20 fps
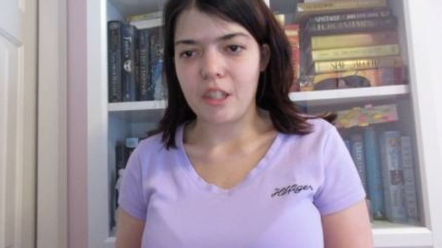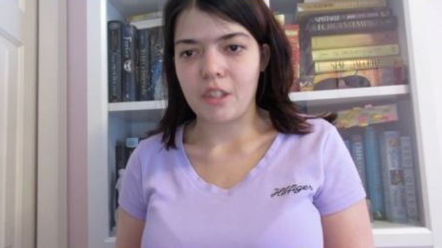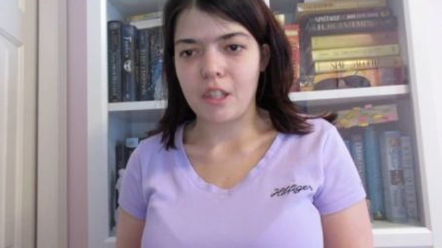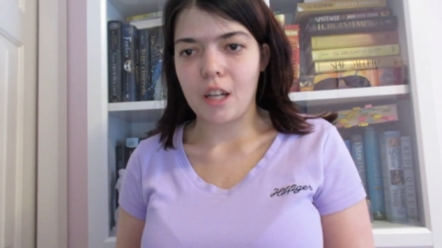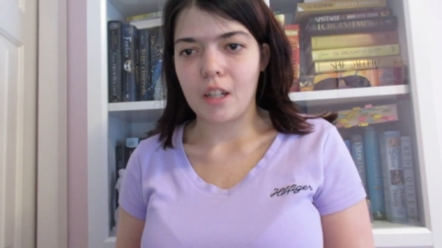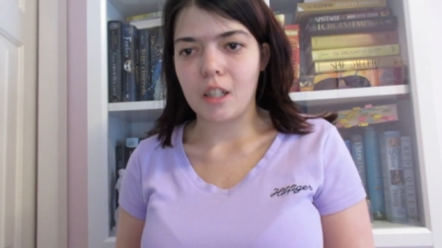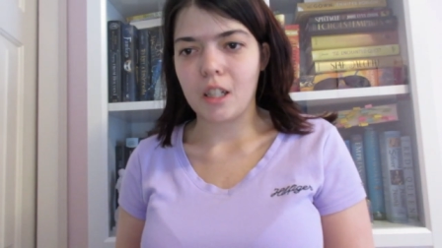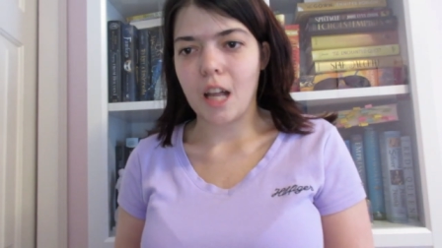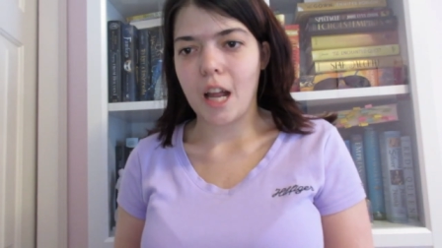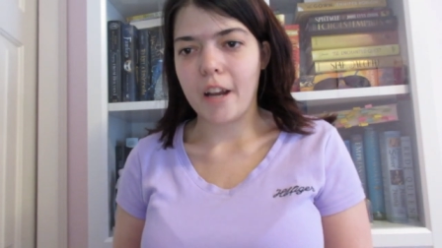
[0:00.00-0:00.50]

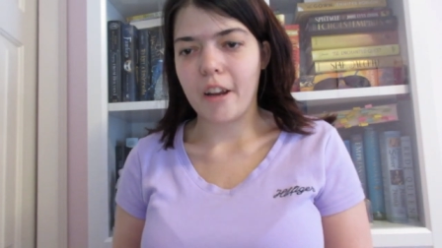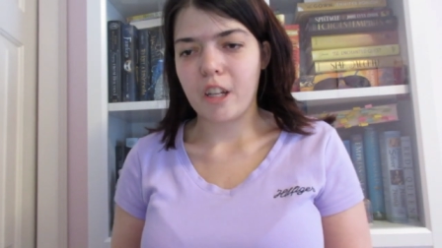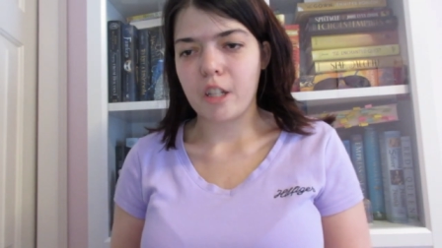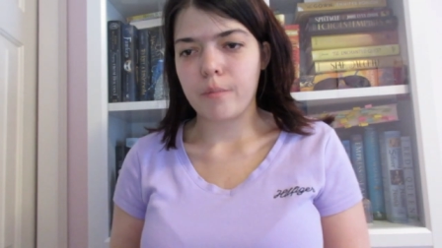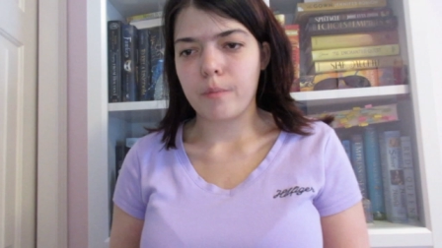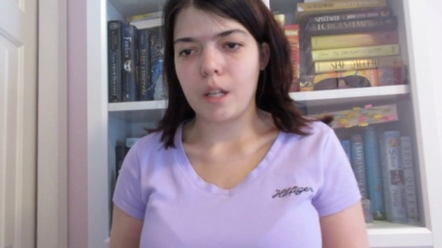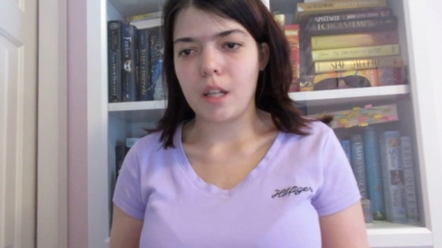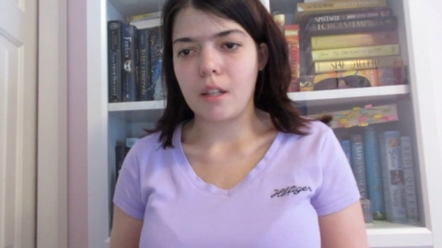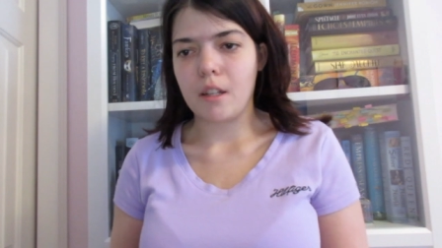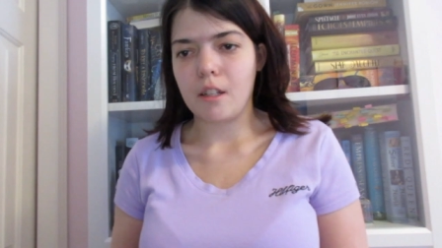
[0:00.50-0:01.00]
sudden
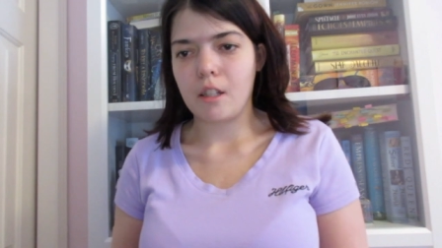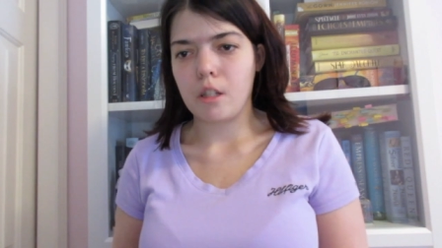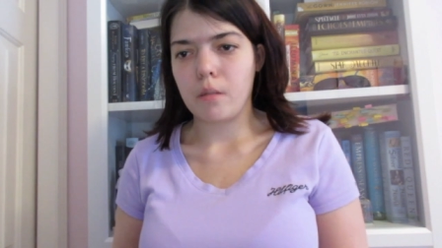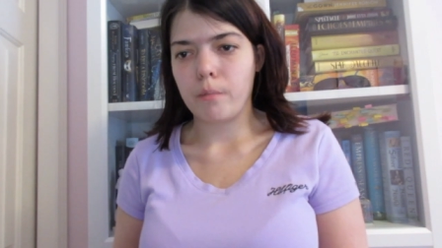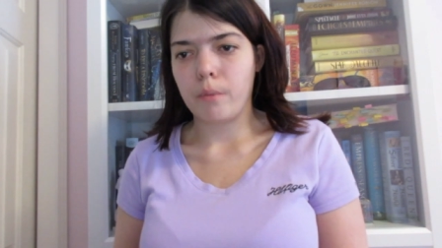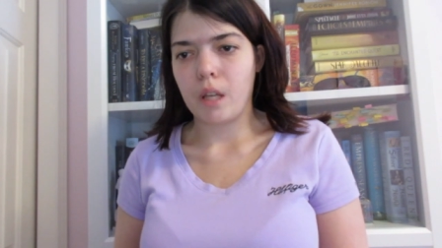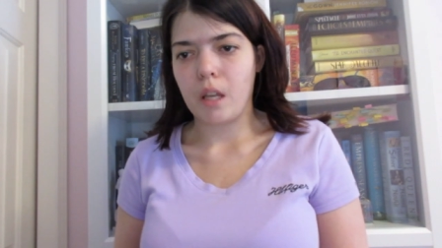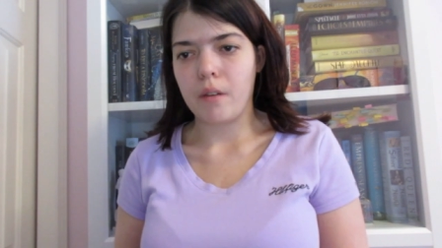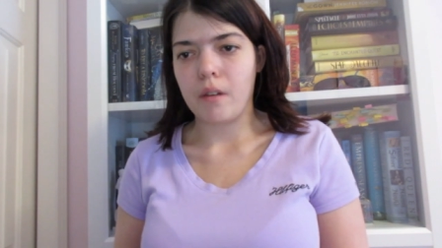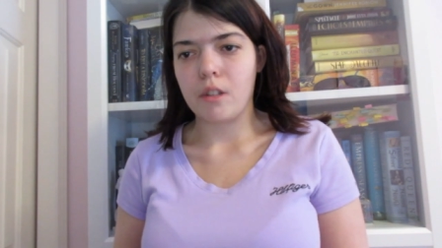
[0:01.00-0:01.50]
unexplained
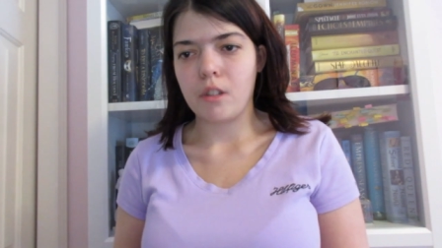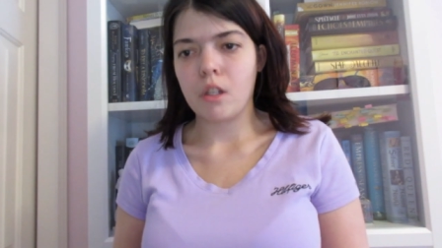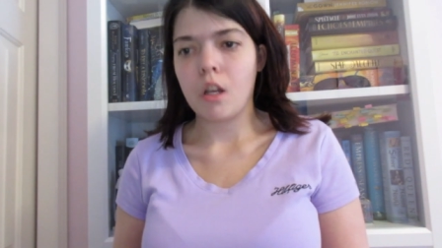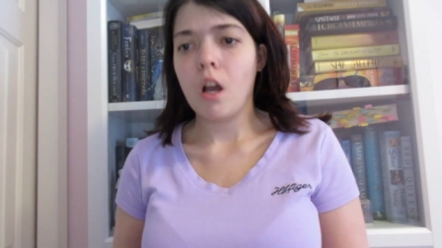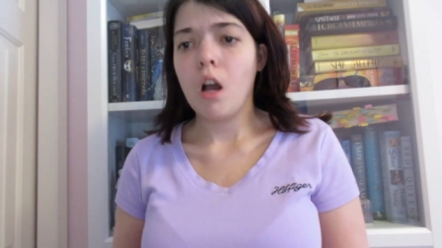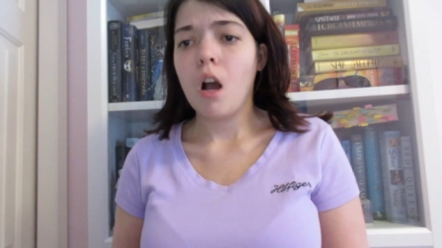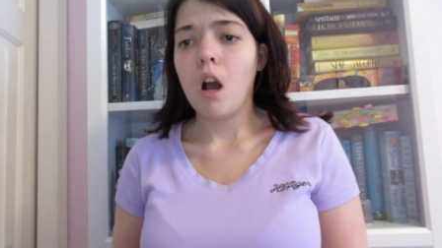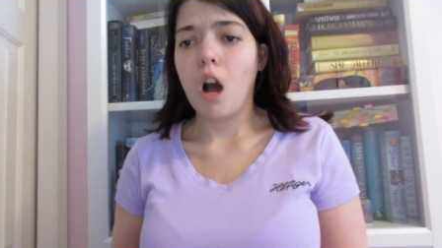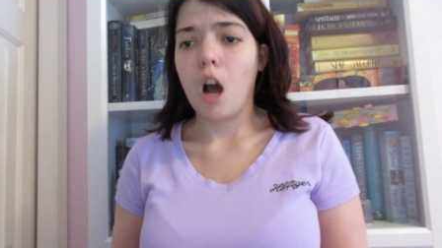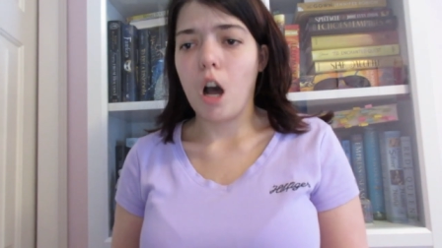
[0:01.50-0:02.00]
disappearance
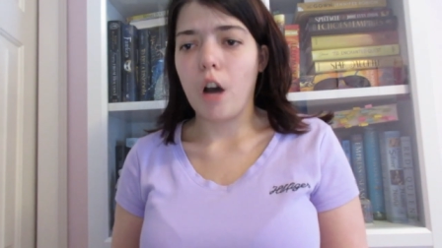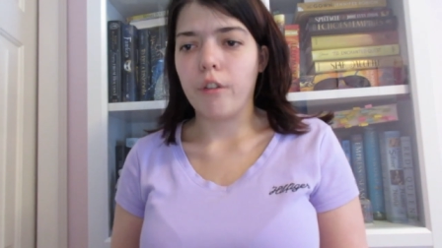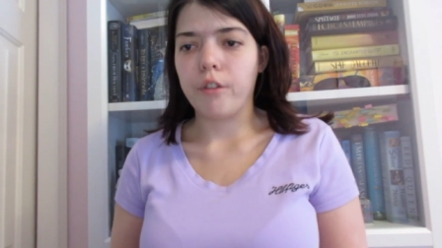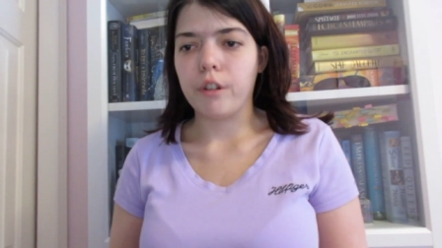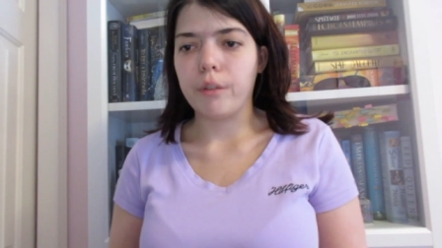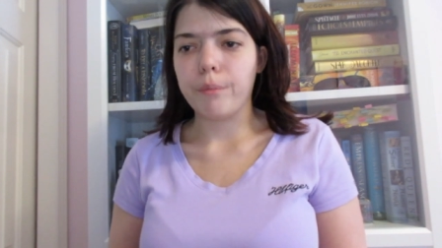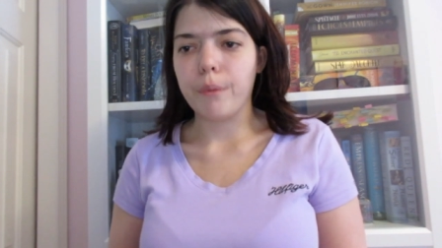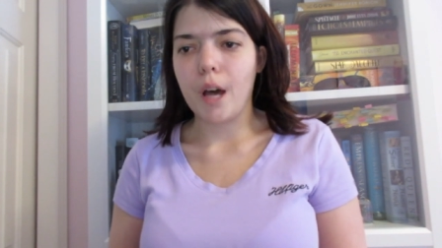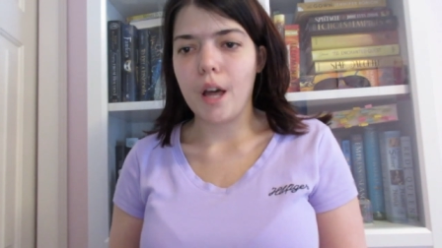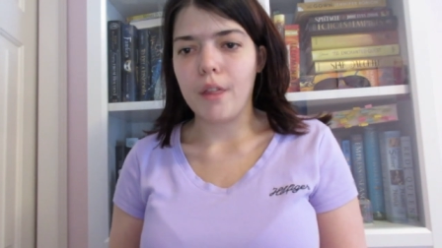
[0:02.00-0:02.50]
of
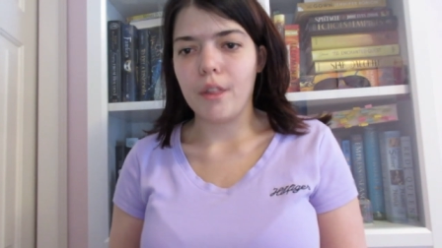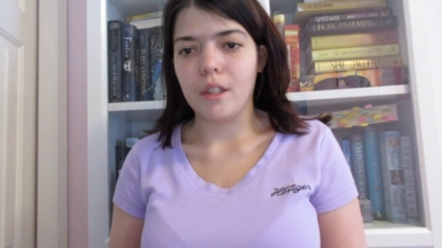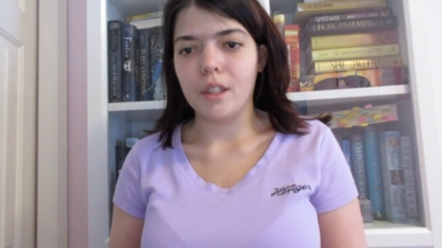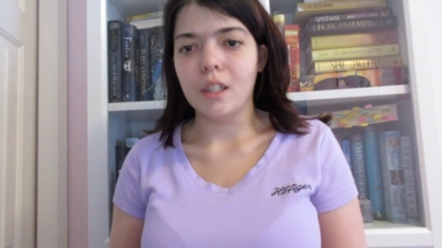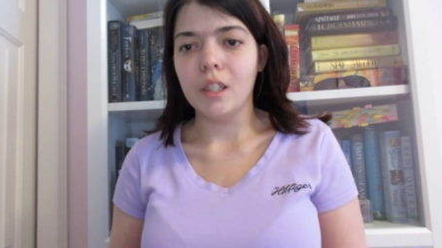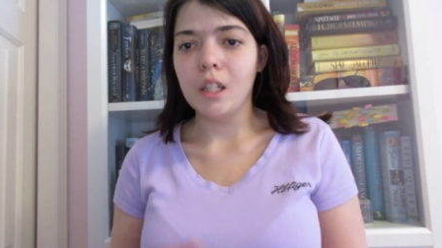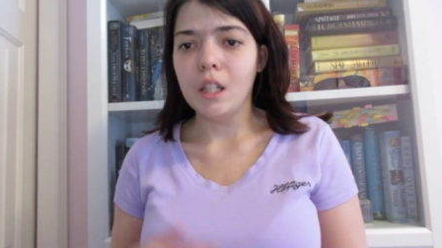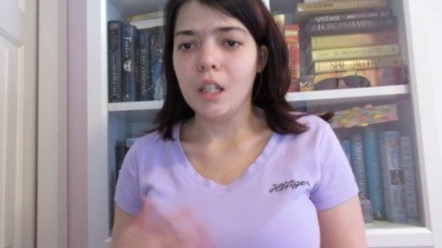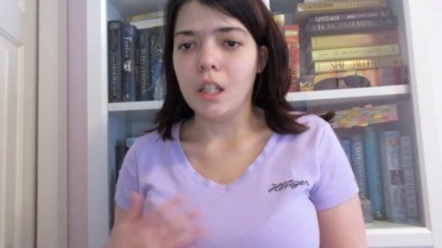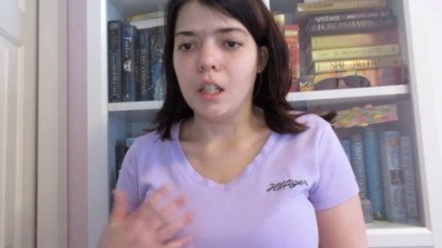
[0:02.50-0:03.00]
her mother,